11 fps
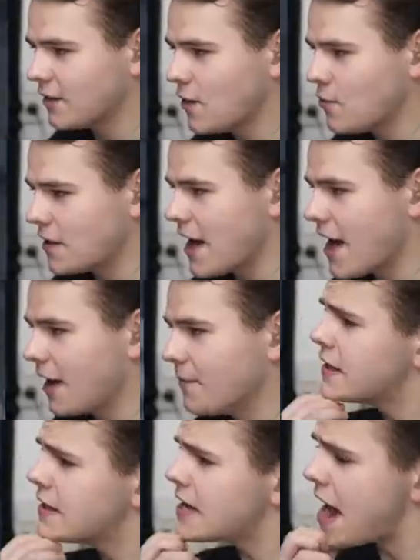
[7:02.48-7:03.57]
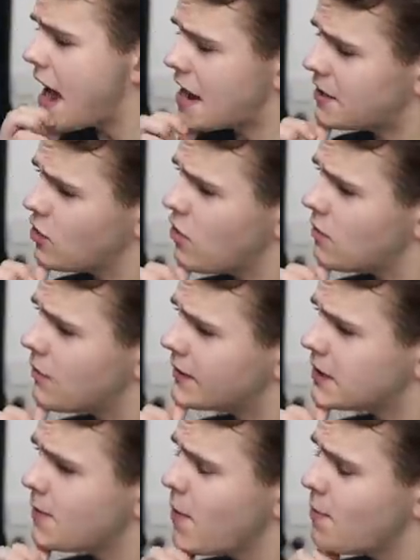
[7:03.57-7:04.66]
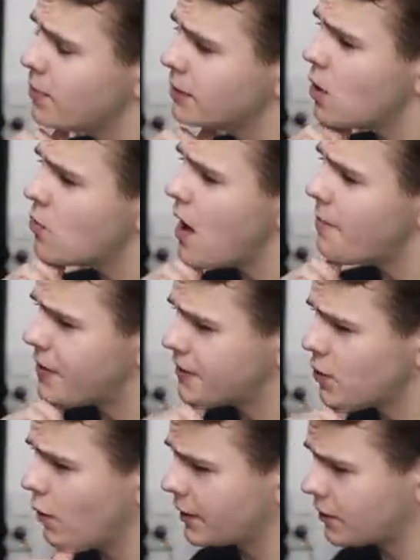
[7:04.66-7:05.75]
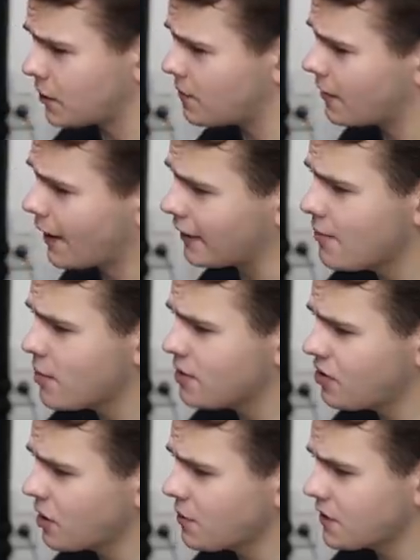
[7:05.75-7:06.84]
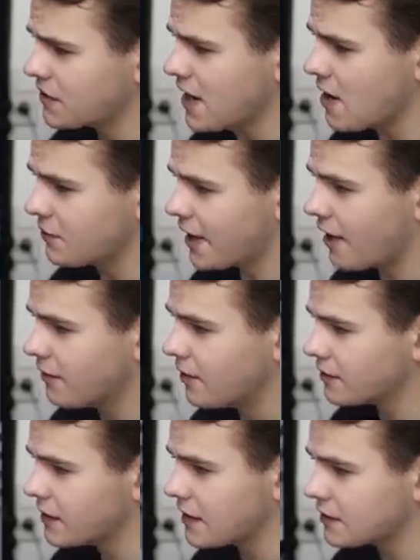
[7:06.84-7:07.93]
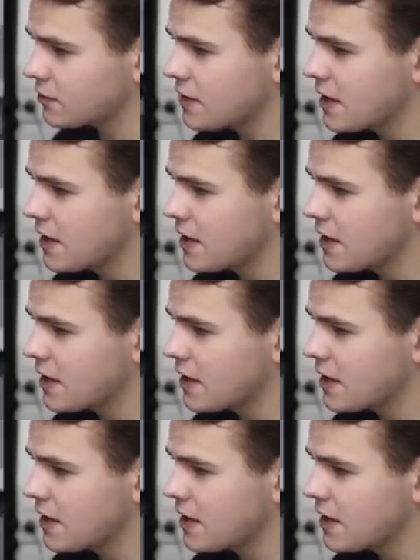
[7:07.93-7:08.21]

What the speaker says: Oh, yeah. Yeah, you know what? Let's maybe blow up this whole aeroplane. Maybe start with a tail now. Okay, so